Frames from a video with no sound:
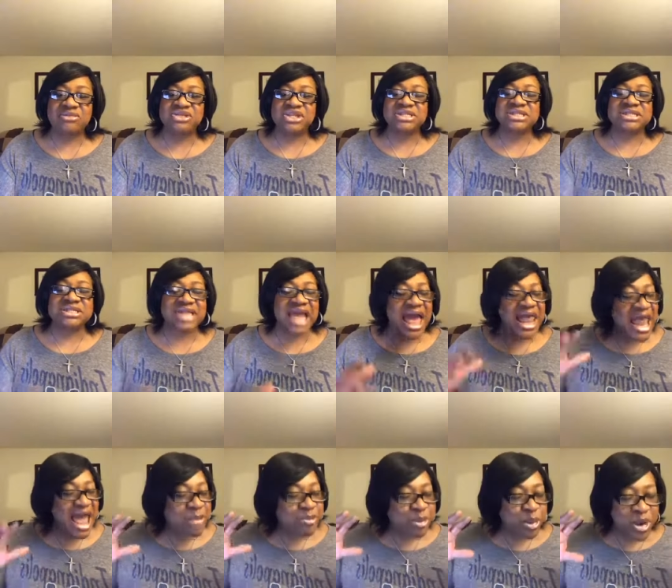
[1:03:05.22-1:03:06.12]
of Jesus,
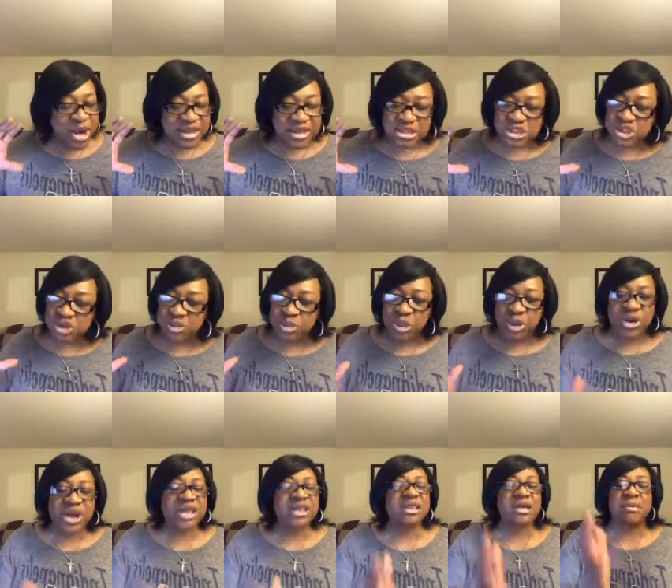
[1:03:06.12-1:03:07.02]
God, I pray that you
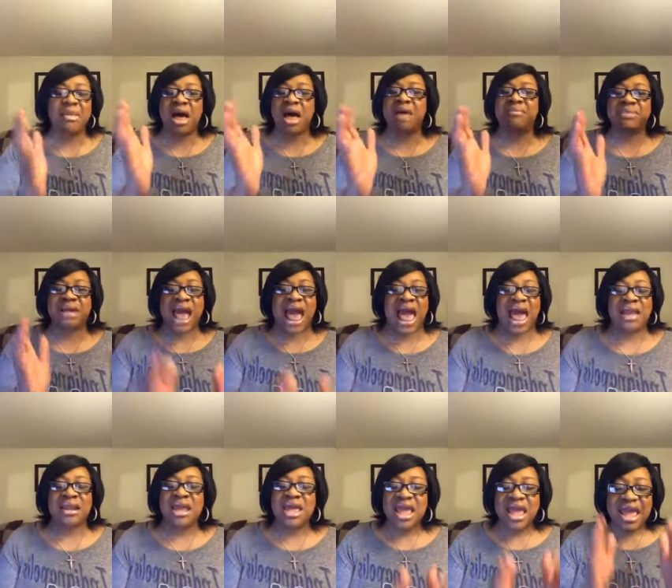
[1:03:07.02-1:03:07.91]
bring them up,
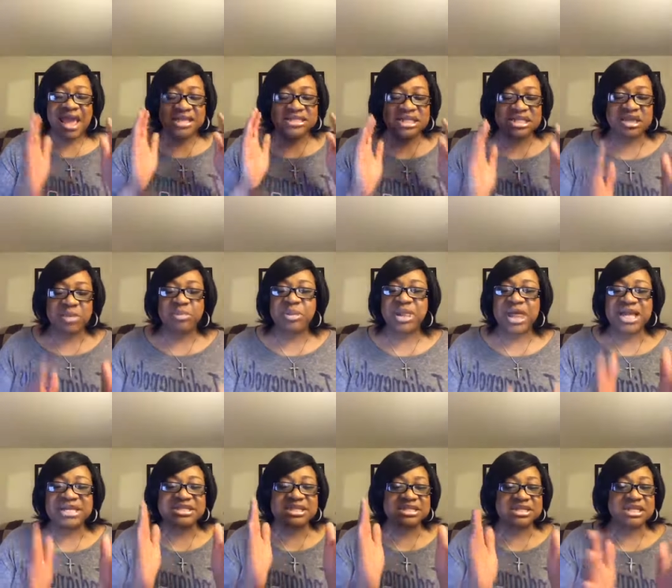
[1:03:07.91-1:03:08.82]
God, into the
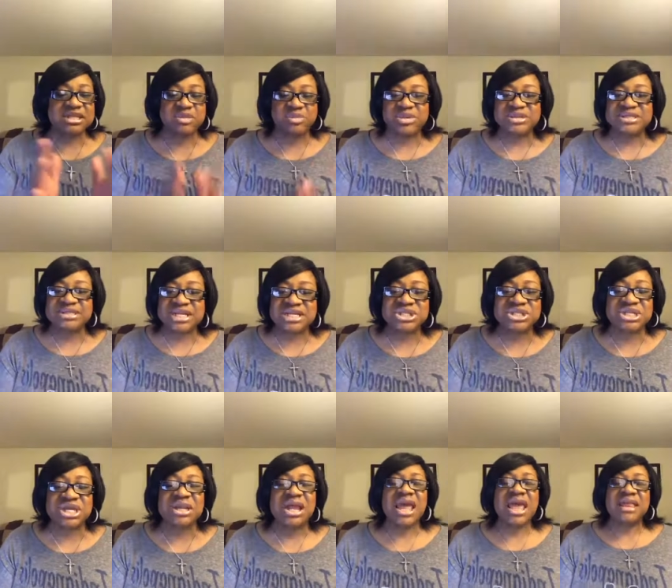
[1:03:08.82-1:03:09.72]
place, into the
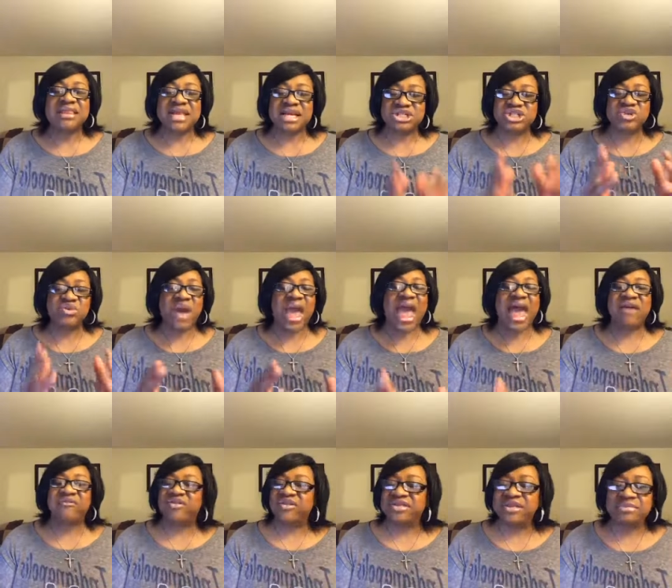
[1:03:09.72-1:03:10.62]
position that you
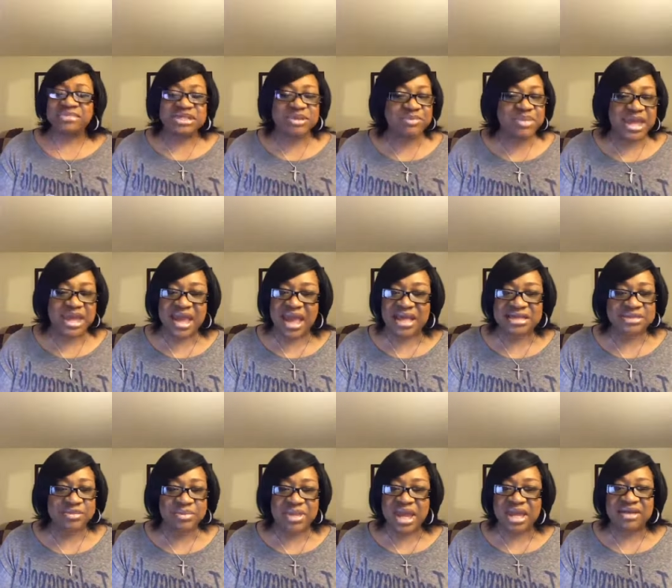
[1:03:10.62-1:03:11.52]
have for them to be
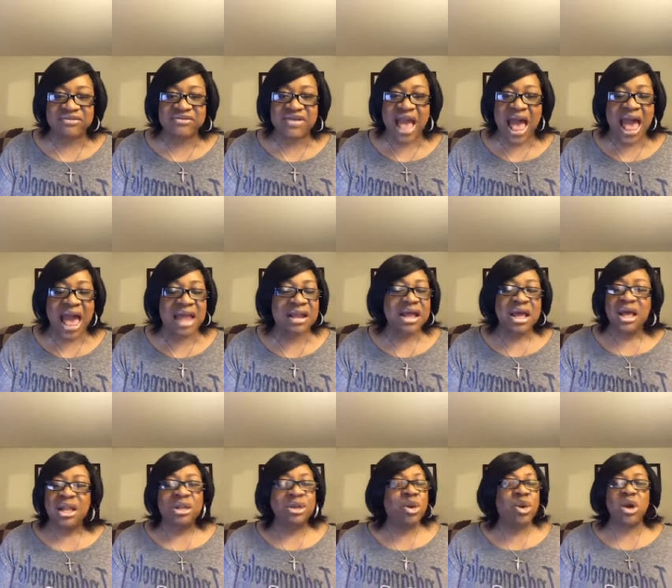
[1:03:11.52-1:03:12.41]
as men of God.
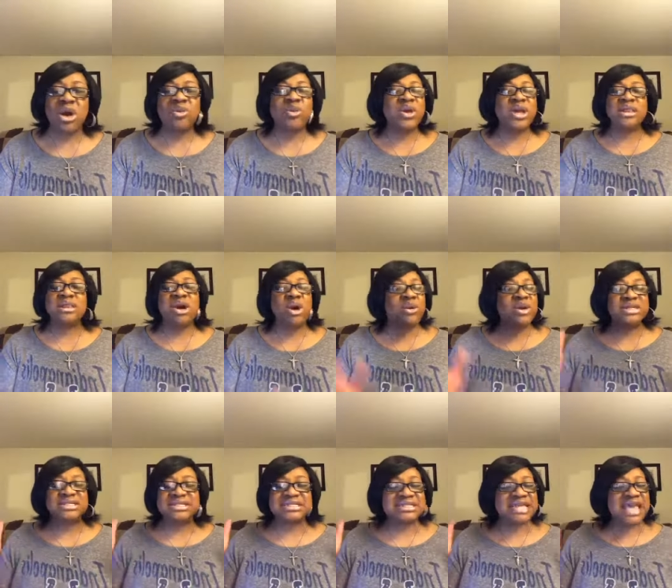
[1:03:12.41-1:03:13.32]
Lord, we know
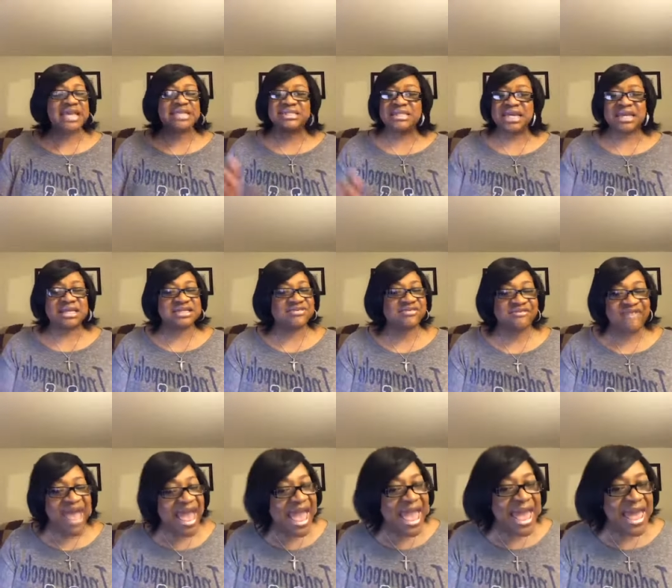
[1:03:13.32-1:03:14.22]
it's sexy and it's
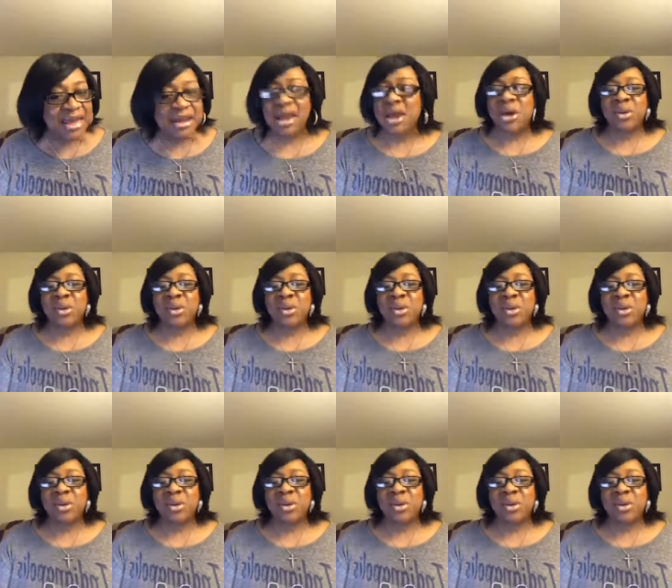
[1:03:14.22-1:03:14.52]
fine